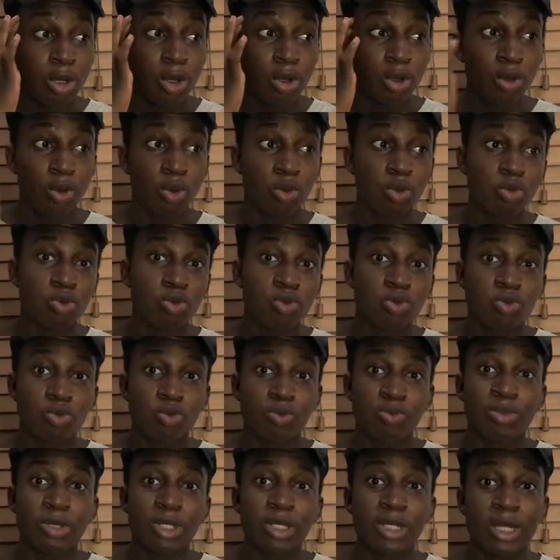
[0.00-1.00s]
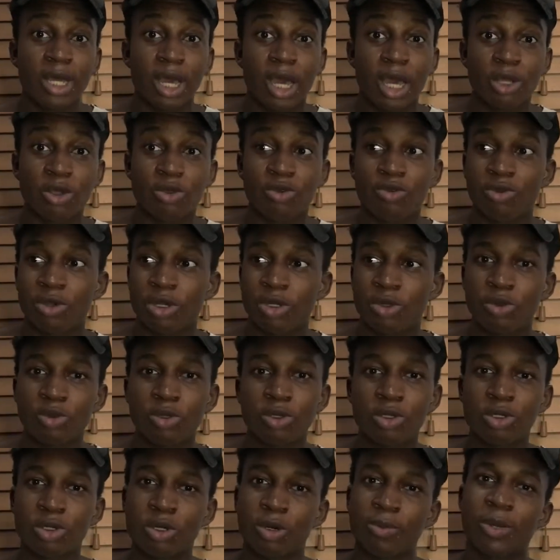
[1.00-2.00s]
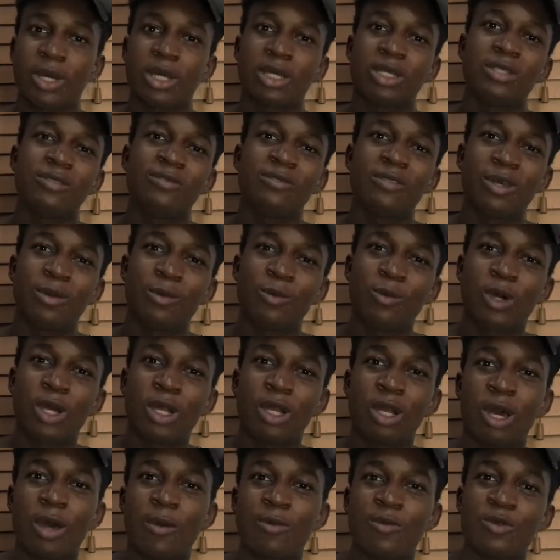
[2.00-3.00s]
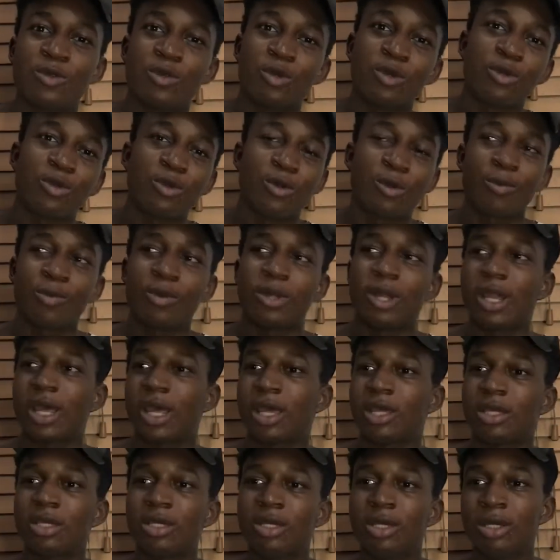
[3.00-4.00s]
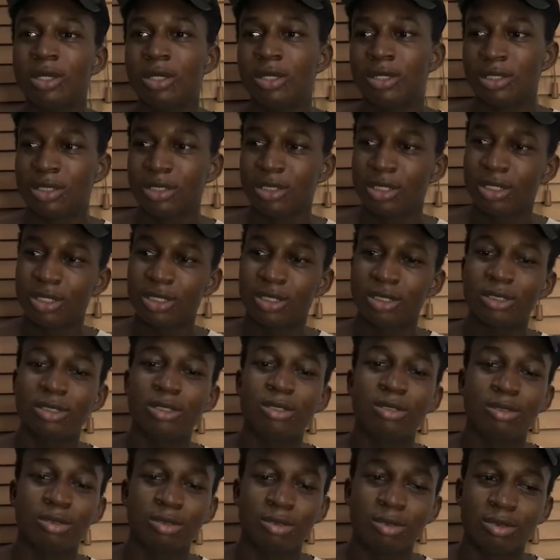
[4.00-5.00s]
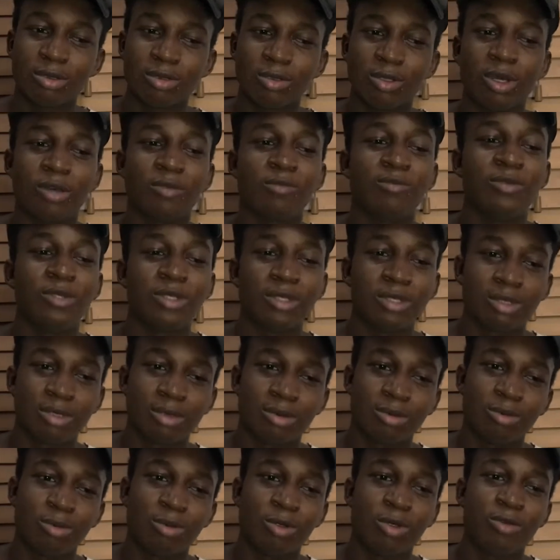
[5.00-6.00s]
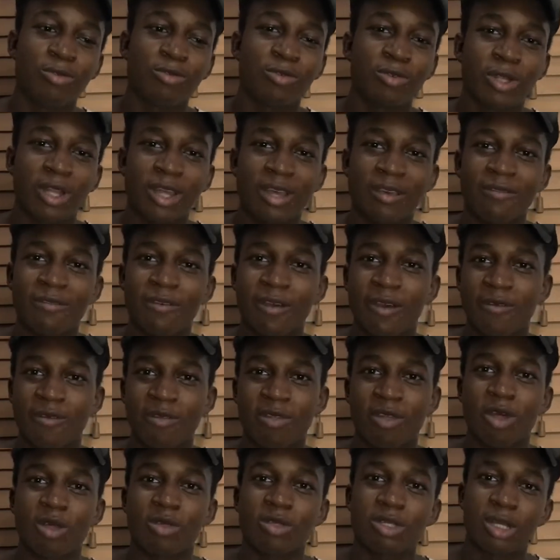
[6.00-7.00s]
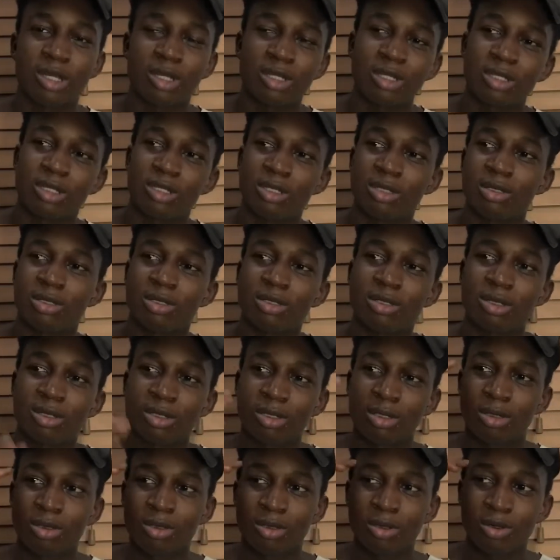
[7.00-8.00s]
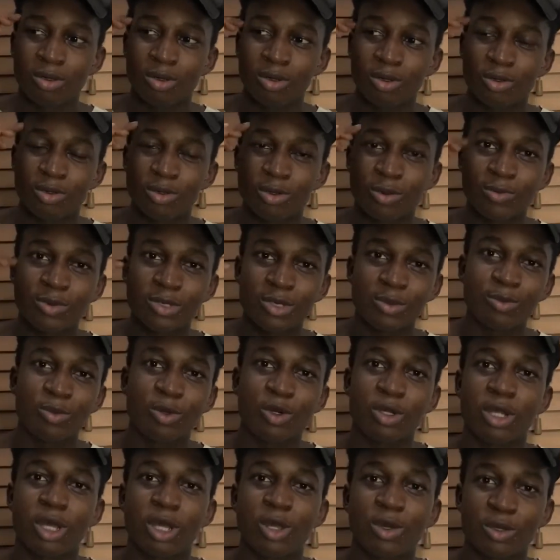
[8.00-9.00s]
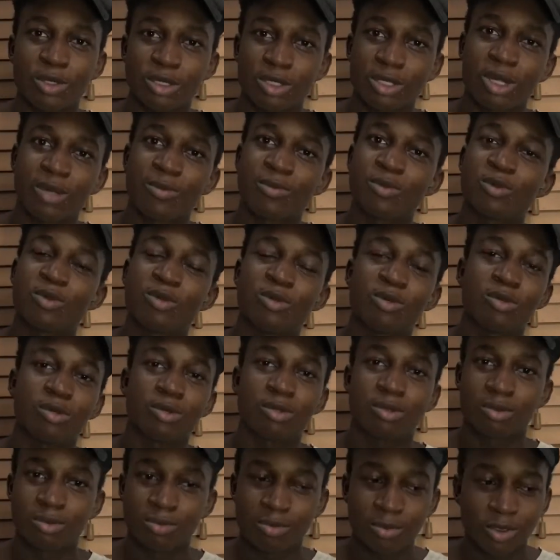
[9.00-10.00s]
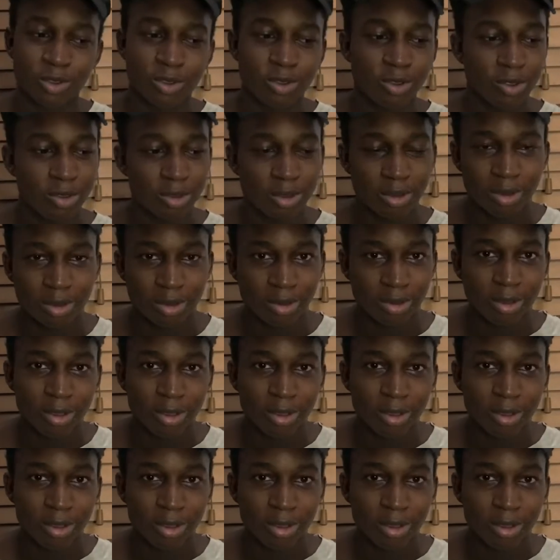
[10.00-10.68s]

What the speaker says: close to being accurate. Don't come and give them one absurd number, like say you have been going for like 5,000 days or something more than your snap score, because